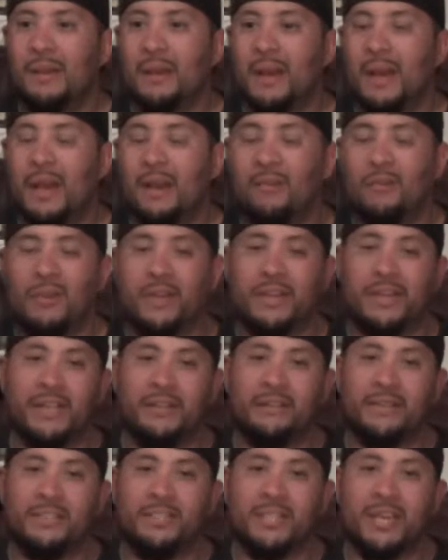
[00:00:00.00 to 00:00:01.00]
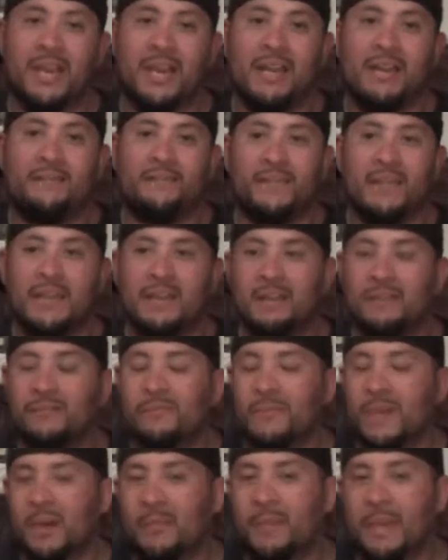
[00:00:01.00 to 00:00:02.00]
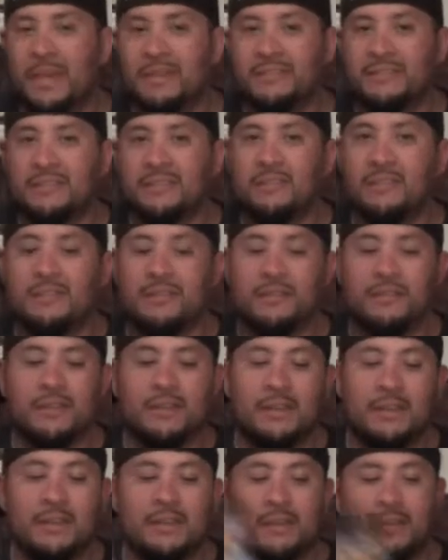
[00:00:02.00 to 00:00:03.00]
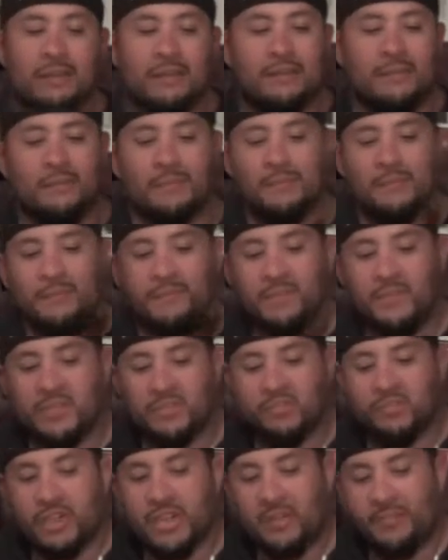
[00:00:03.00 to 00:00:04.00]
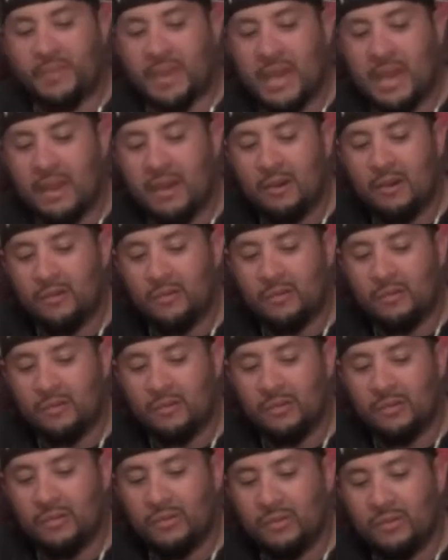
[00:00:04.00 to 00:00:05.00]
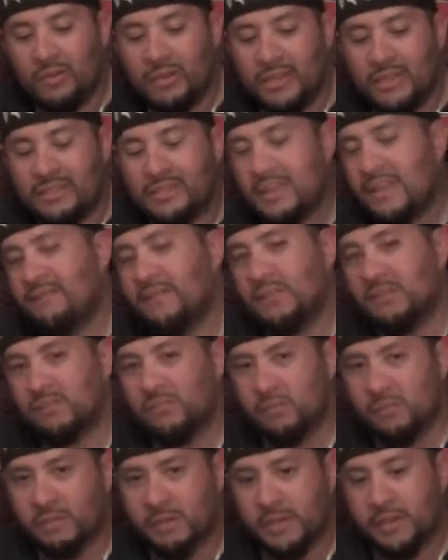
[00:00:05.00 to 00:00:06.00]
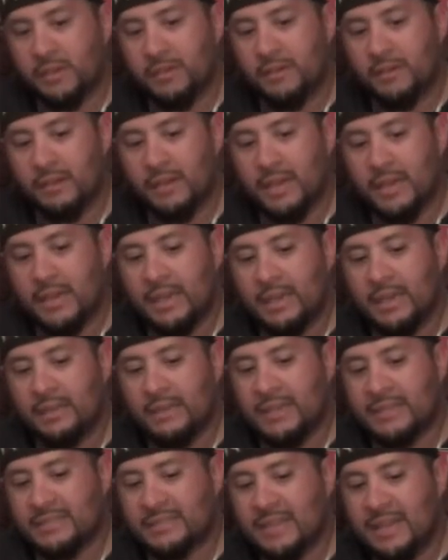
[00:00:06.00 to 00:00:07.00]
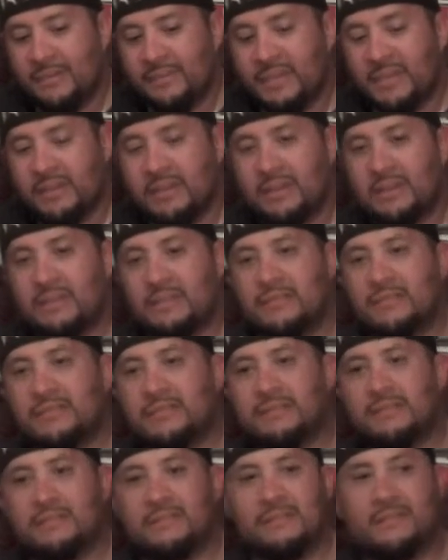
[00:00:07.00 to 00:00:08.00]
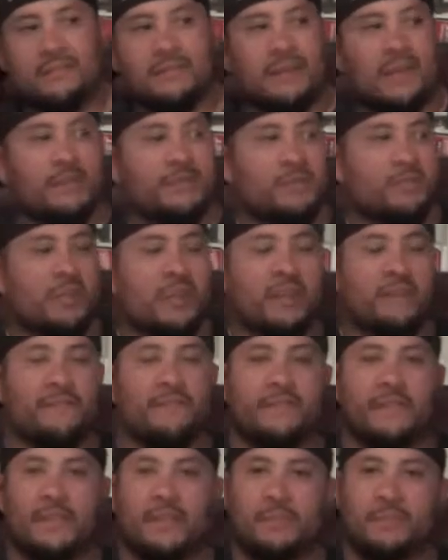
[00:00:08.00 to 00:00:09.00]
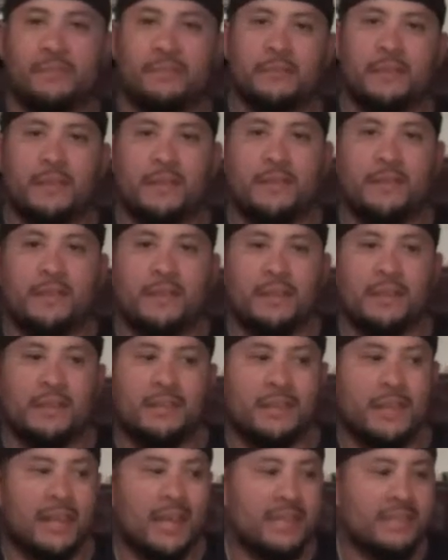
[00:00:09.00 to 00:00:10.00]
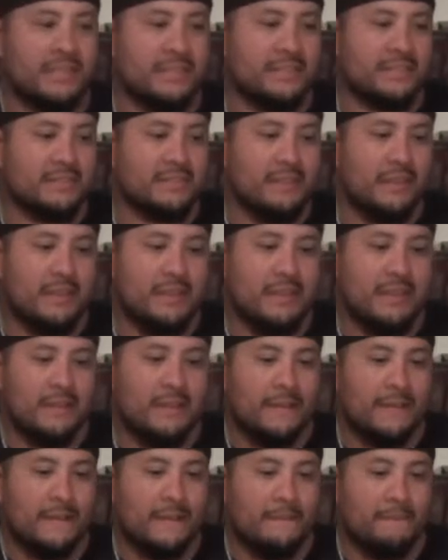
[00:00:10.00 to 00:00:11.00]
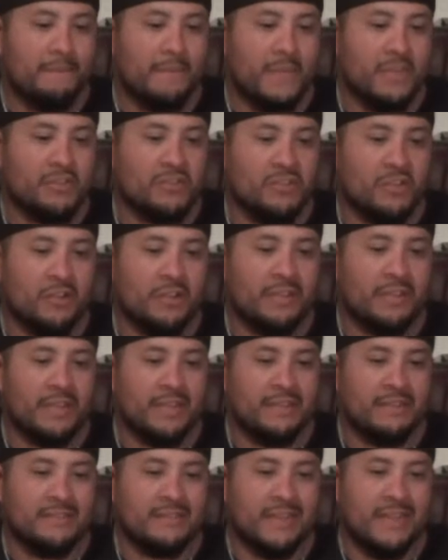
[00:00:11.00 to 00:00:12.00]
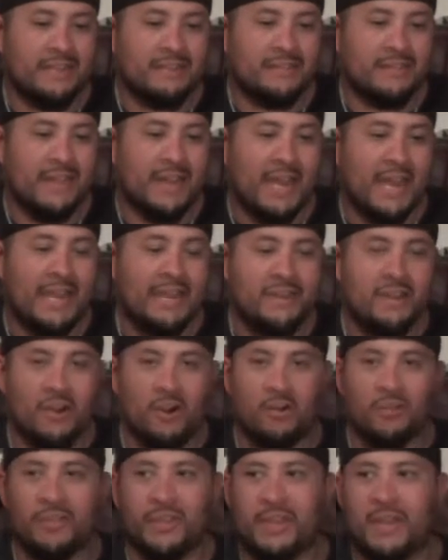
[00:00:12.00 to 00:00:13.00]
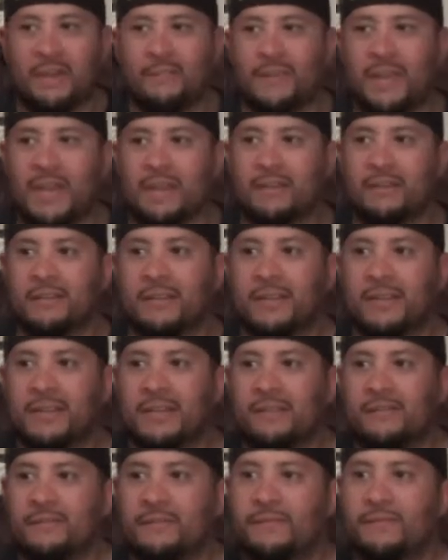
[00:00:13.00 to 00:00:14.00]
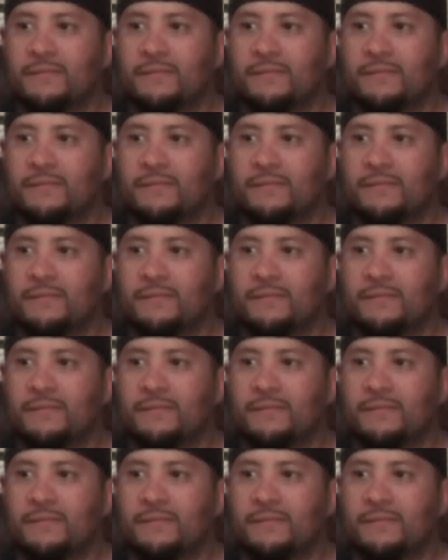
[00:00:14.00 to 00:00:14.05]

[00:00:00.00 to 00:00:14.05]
go ahead and give it a shot. If not, I'll pass it along. The trade pile is ever growing, and that's not because I'm trying to flip or anything like that. There's certain things I know that I'm not gonna give